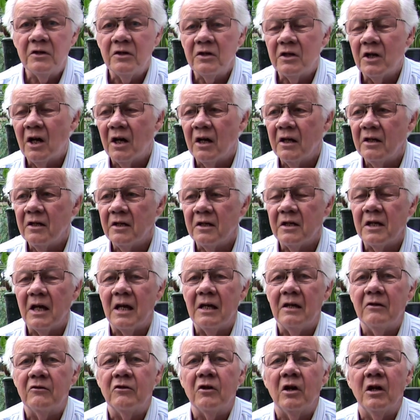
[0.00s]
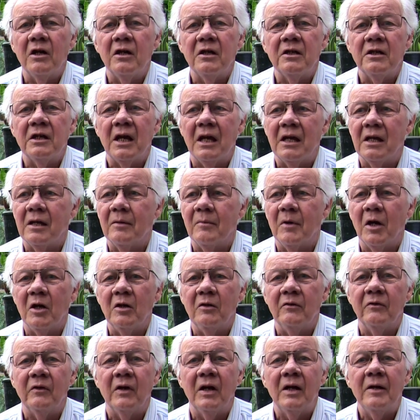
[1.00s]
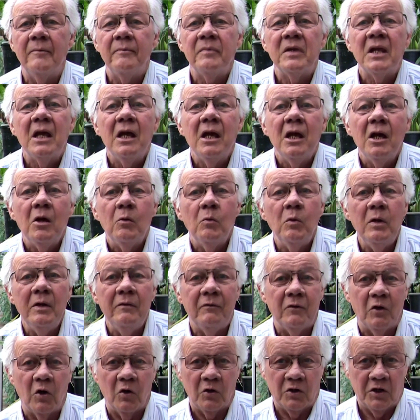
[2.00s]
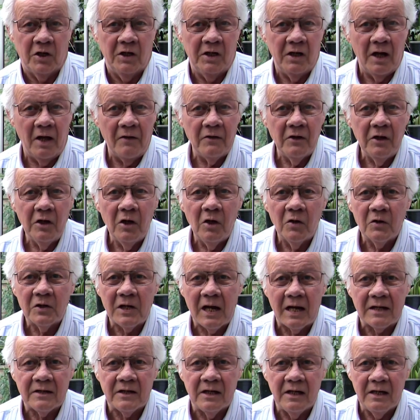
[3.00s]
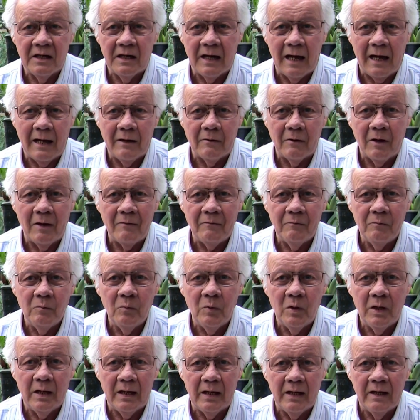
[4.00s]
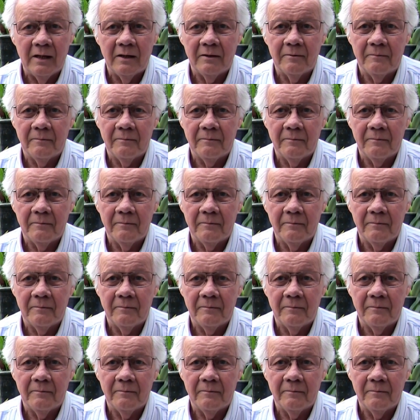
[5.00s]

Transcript: and trying to take them over, we've got another lot at it now, haven't we?